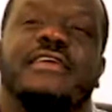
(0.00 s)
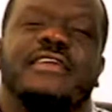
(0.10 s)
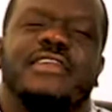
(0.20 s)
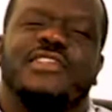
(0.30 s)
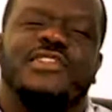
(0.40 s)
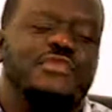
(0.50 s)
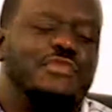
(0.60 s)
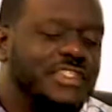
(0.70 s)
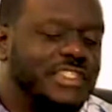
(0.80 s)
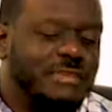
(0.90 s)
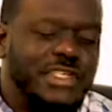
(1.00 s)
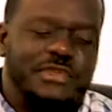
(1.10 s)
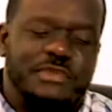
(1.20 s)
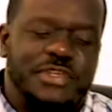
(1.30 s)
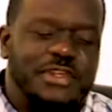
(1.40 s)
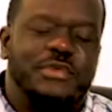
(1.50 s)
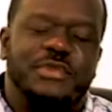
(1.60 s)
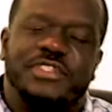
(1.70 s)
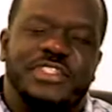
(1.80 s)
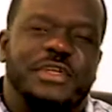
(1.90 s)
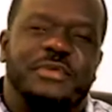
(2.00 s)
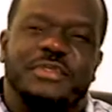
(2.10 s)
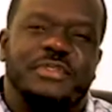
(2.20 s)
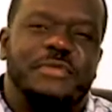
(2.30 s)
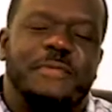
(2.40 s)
There's so much in my spirit I want to share with you.